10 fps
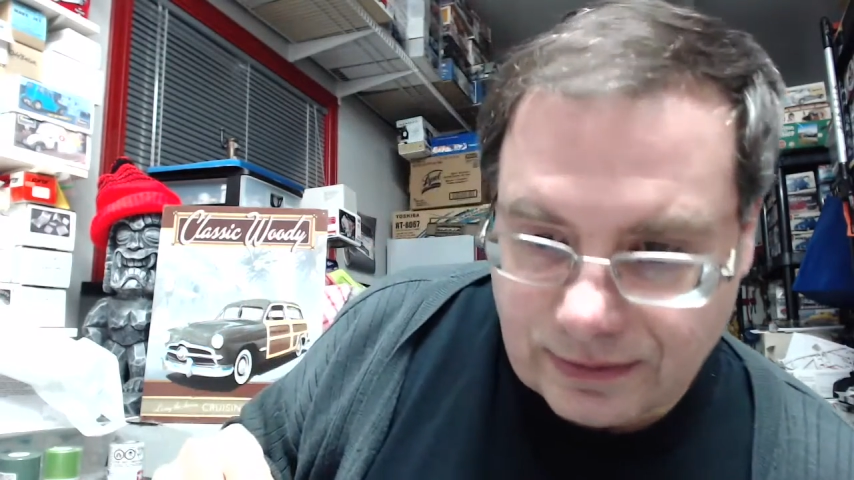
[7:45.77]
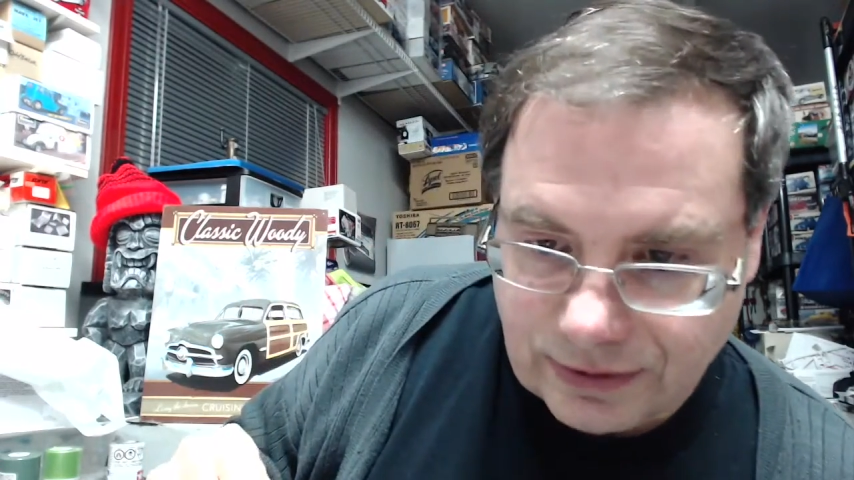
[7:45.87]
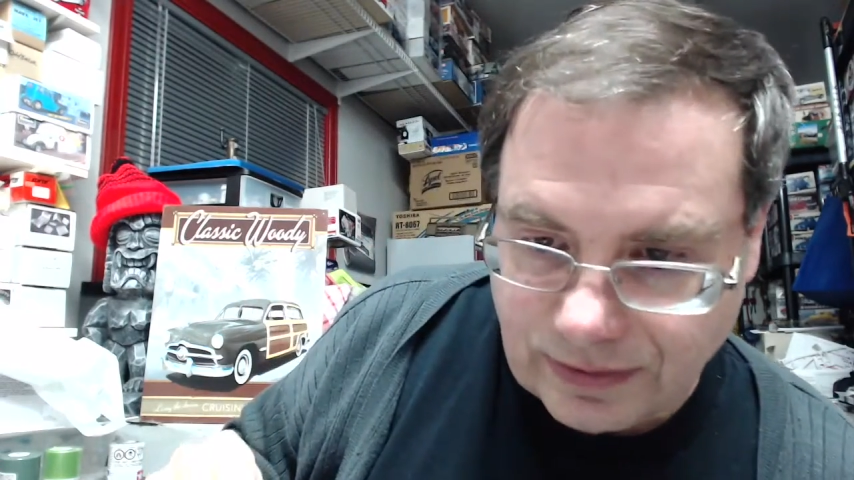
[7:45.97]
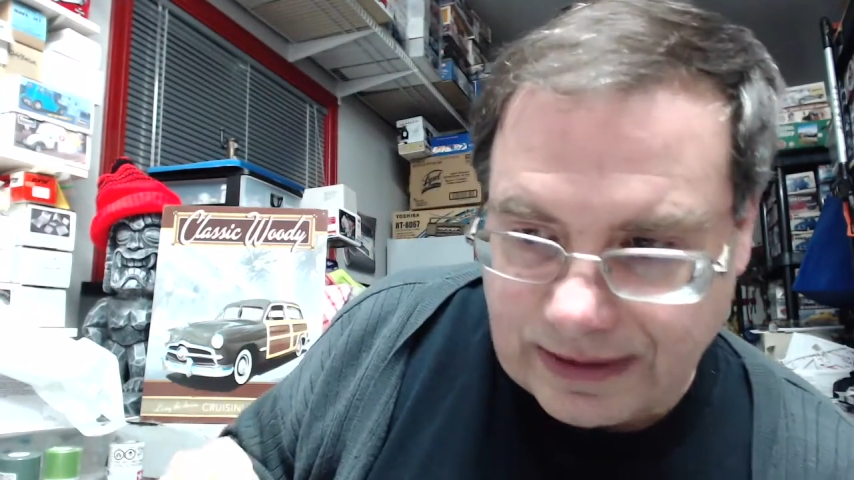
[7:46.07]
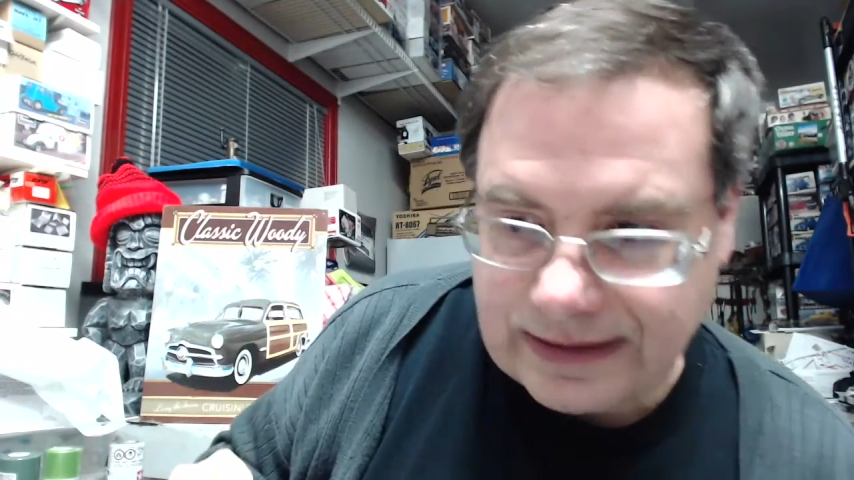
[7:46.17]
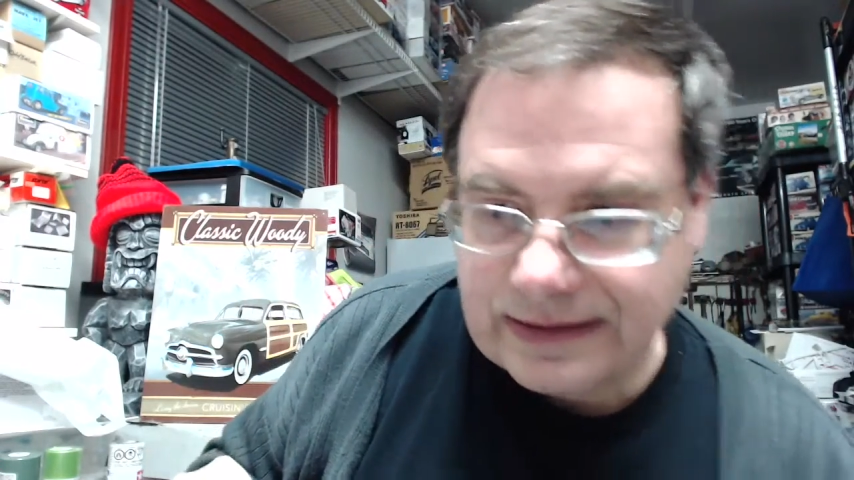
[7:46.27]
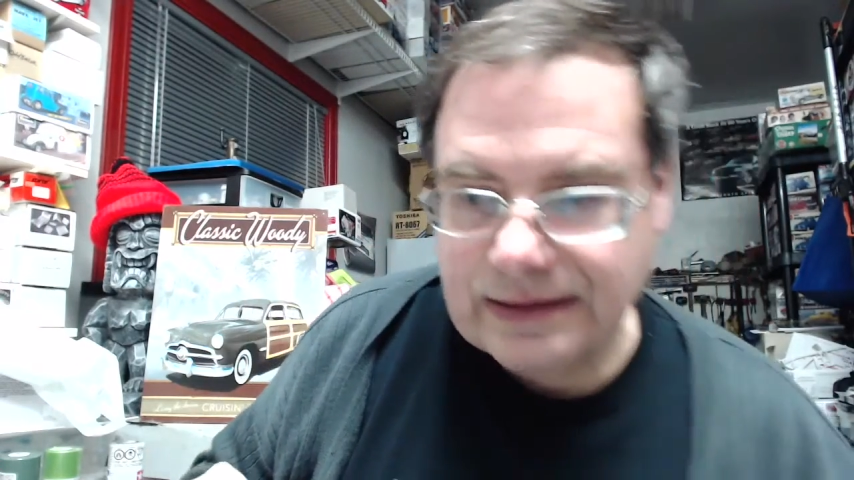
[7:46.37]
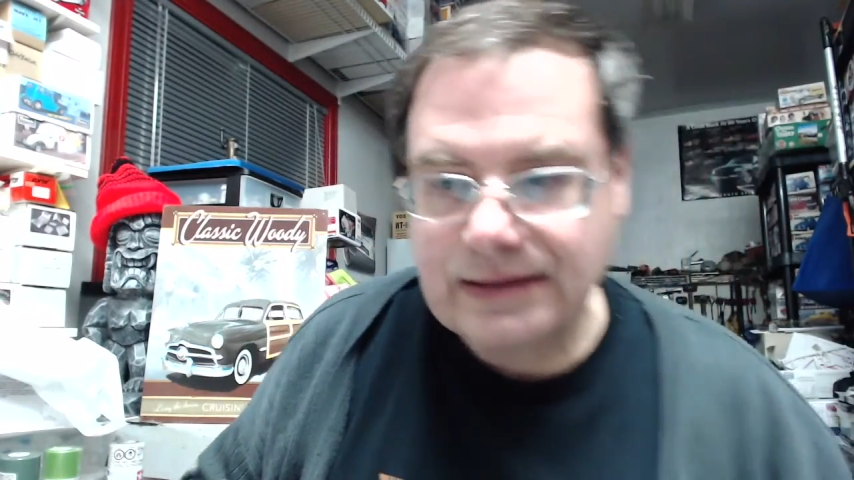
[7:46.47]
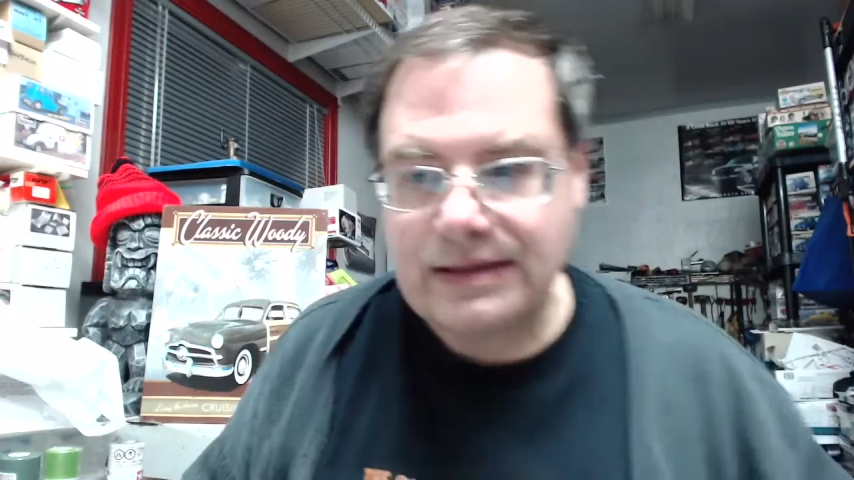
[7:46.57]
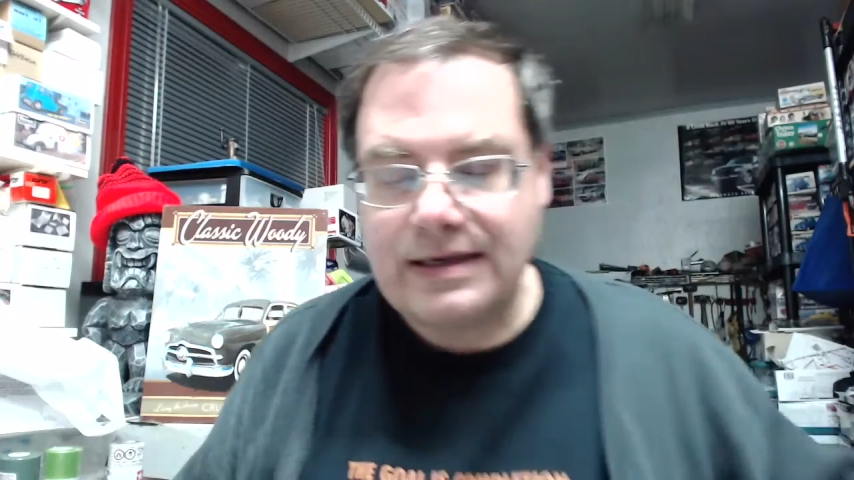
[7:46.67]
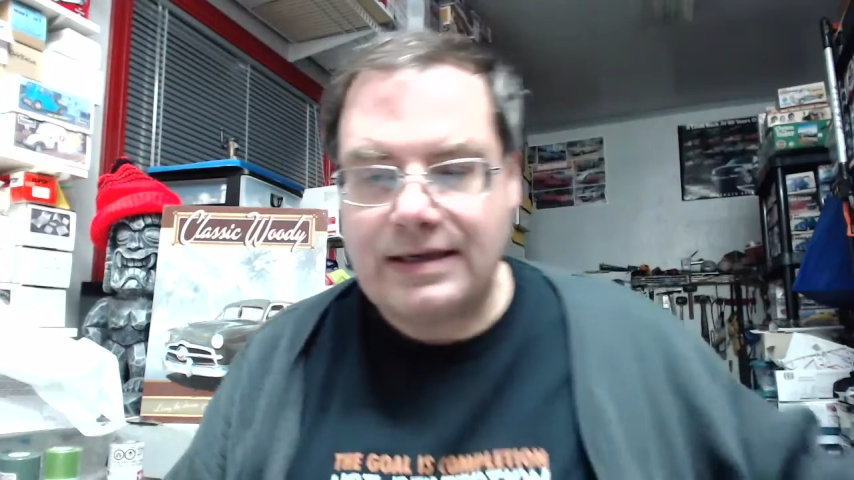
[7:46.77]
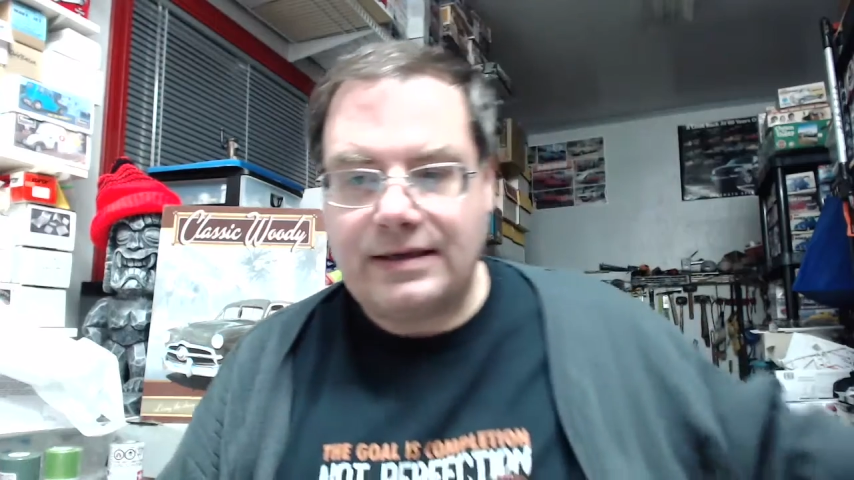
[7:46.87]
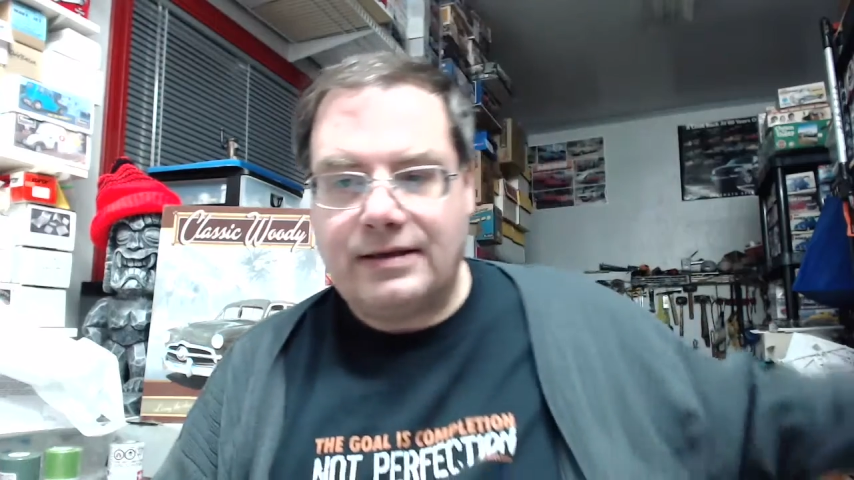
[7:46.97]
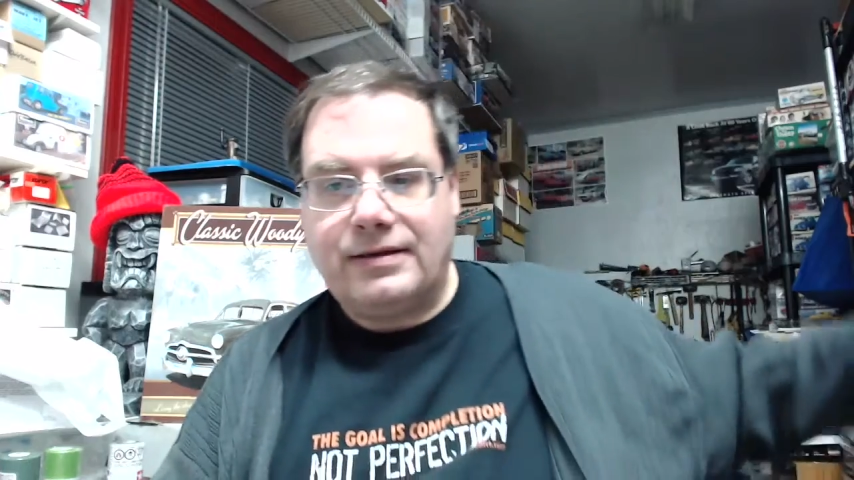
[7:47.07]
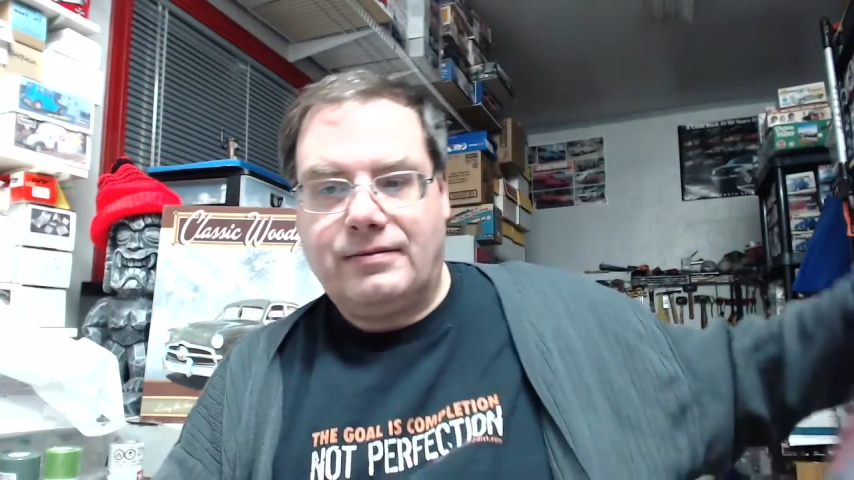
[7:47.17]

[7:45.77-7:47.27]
2016